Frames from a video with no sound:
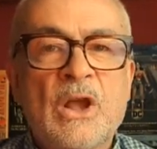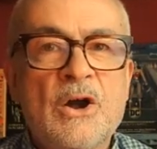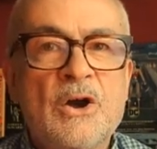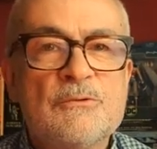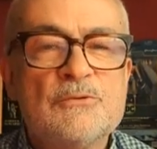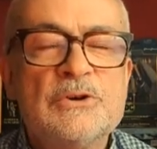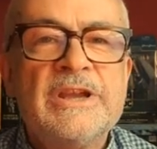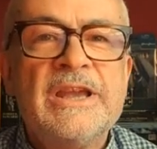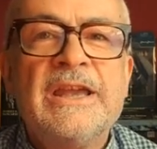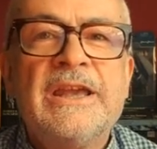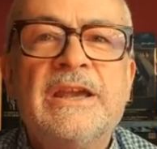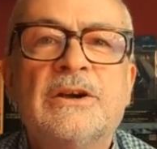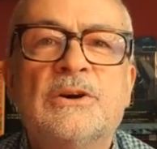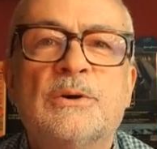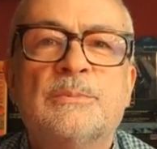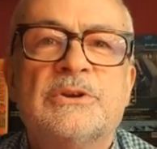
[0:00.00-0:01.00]
Hi Roy
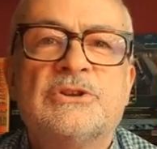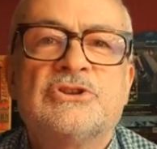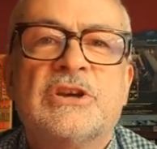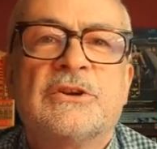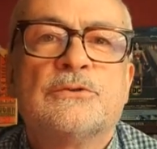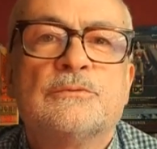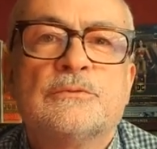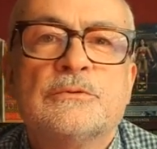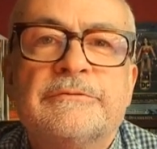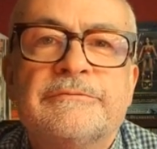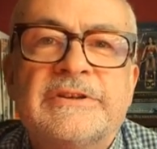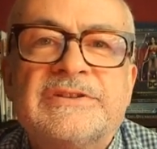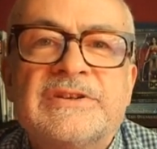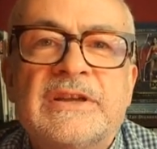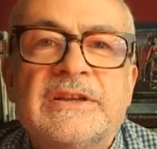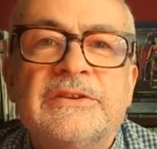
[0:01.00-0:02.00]
here on my channel Roy
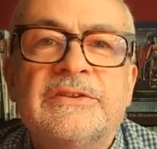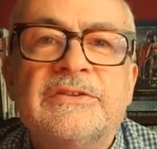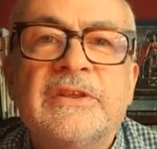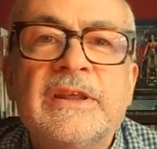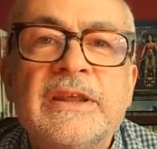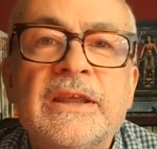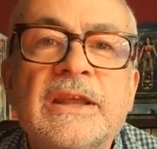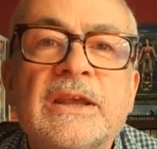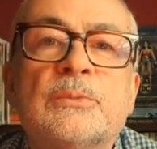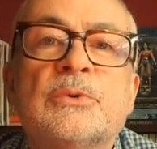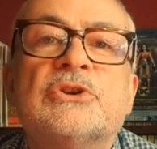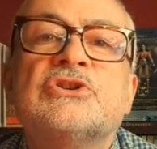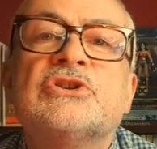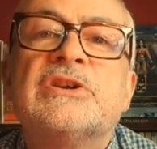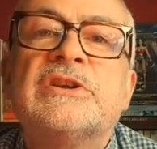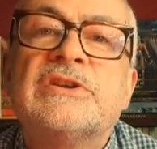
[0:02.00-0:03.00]
Reads Anything
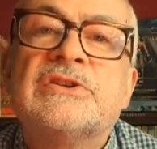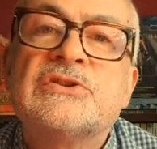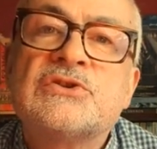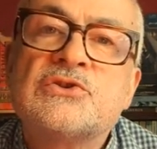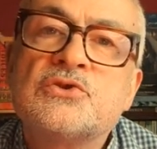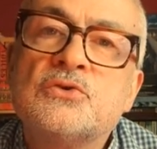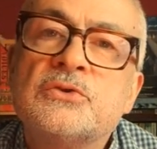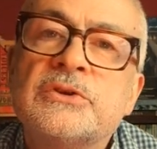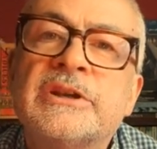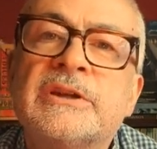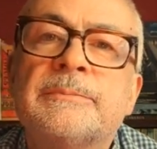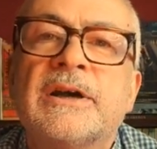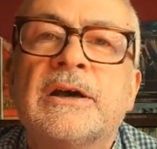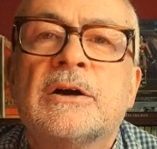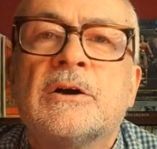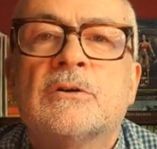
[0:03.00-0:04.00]
which is talking
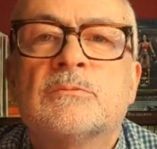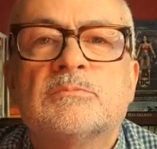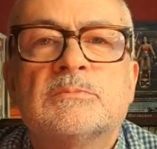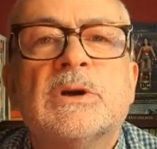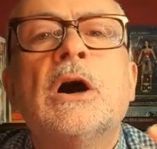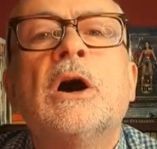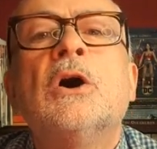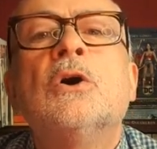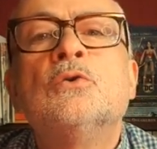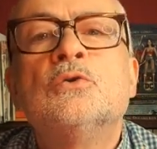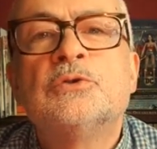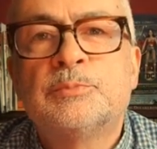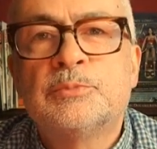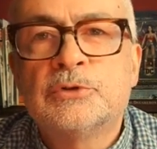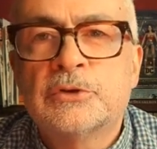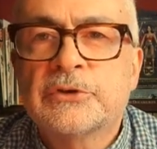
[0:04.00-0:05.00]
about old
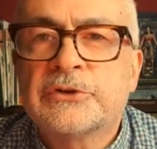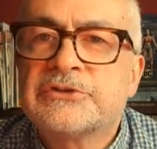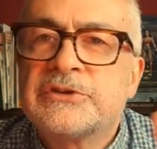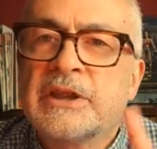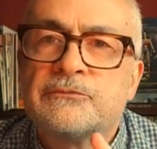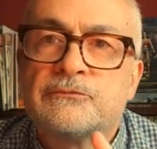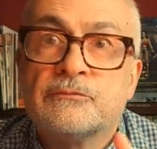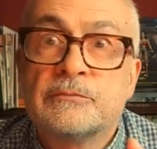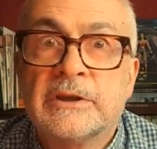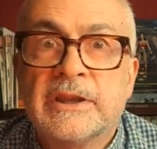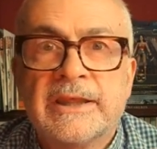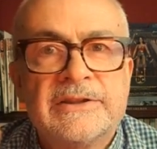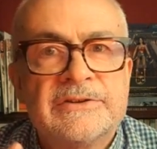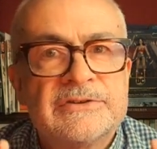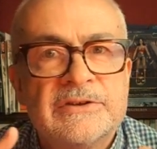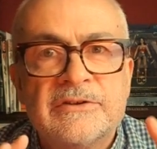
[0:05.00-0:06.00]
books and
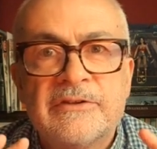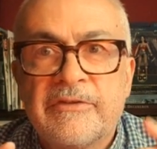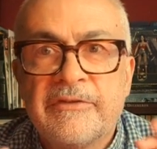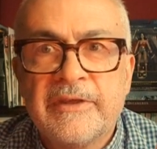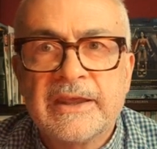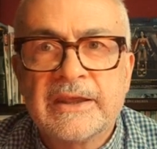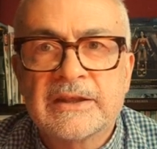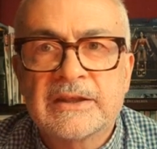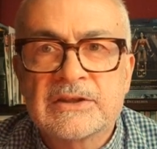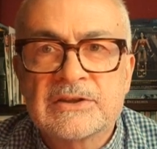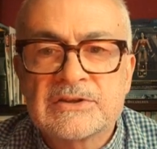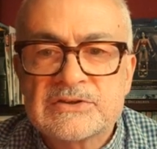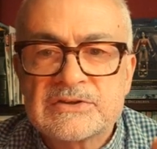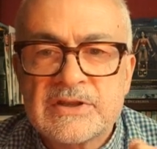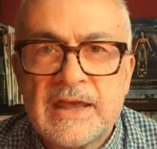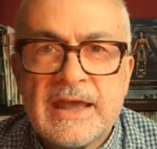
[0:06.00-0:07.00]
related
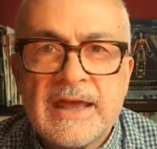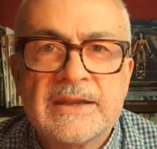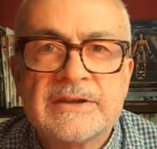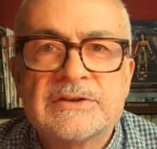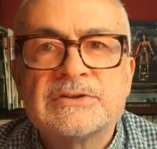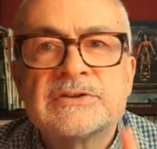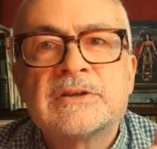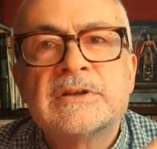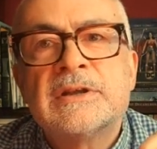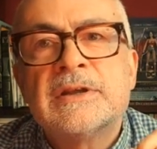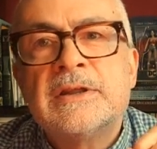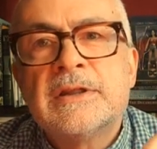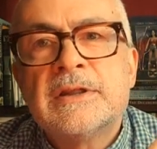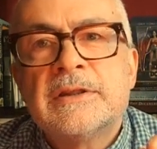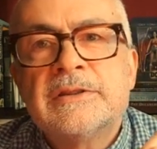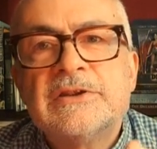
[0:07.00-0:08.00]
things and
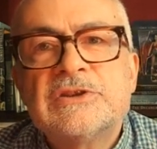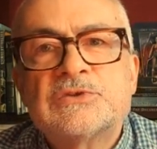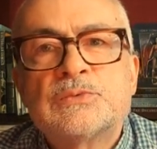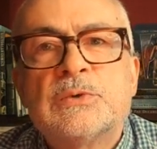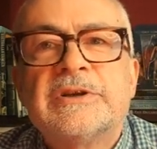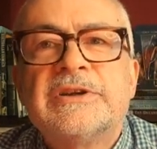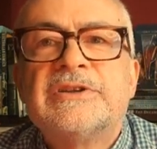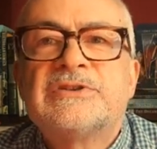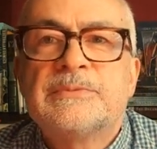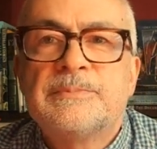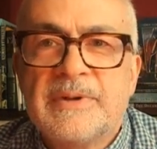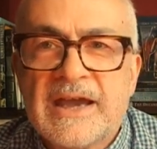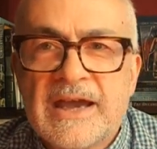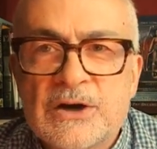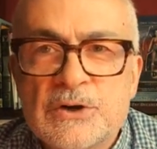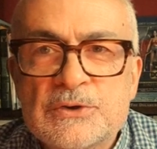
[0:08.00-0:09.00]
this one is
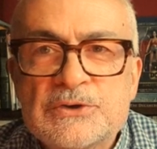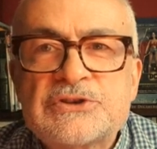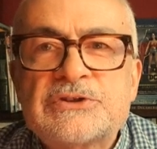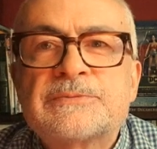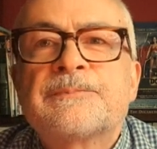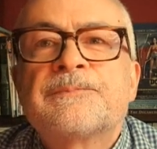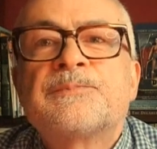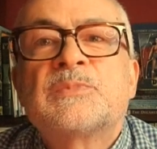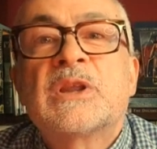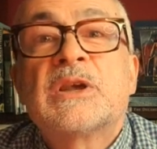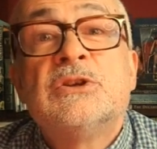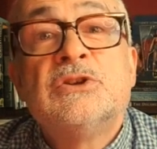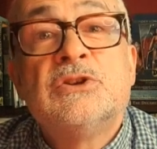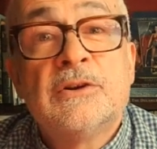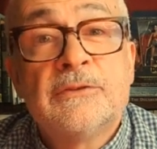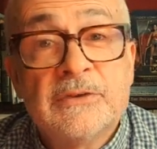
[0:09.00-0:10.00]
about
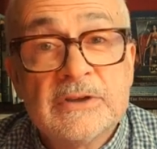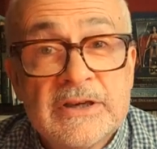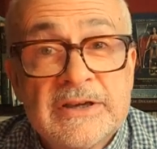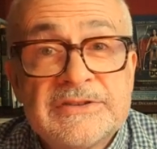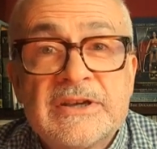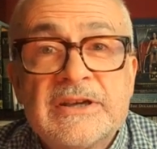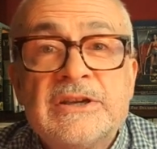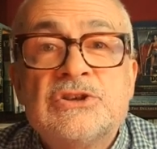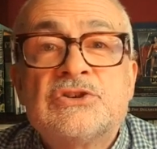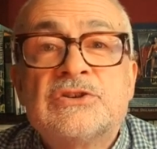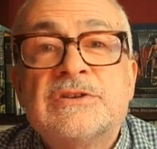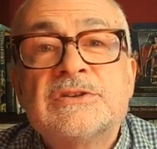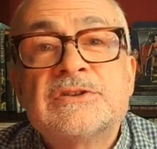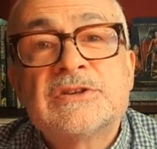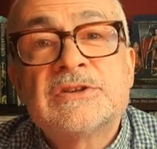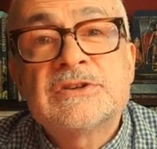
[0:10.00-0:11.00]

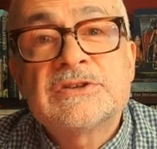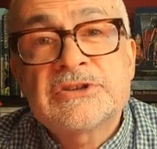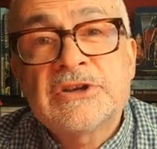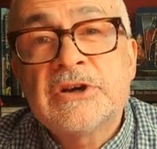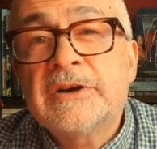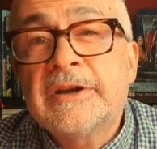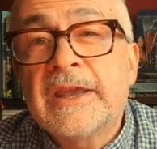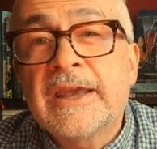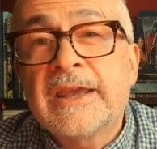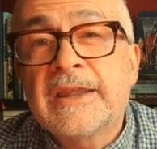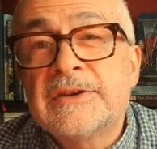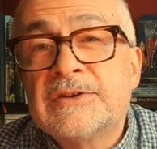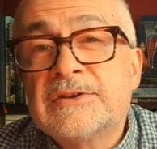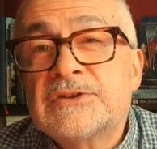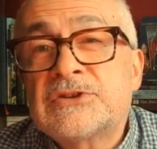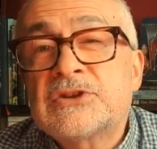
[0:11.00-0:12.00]
novelisations and
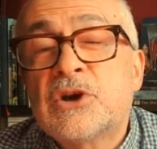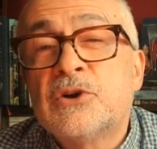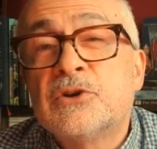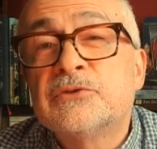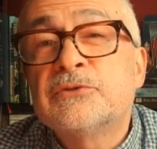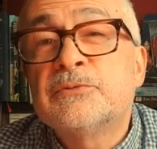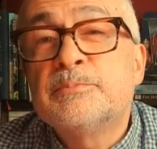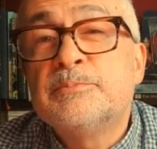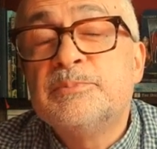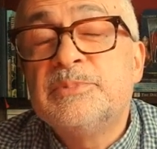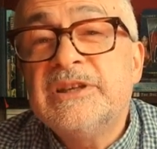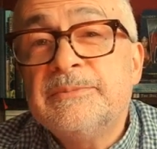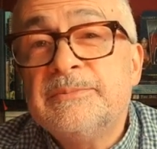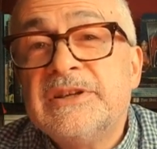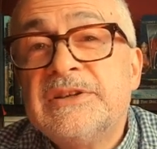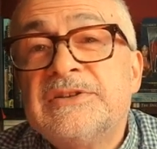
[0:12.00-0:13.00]
tie-ins of
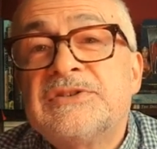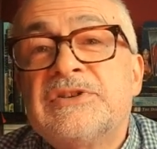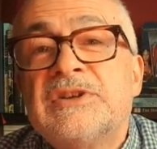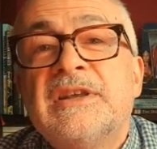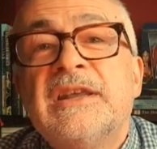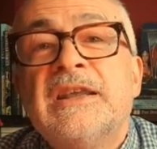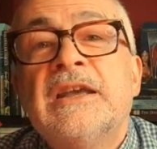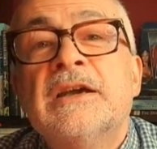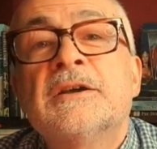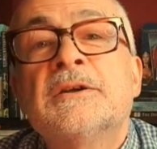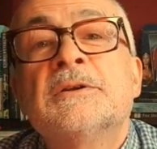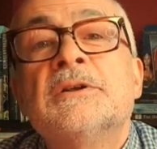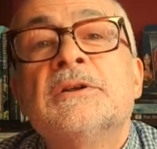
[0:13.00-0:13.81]
BBC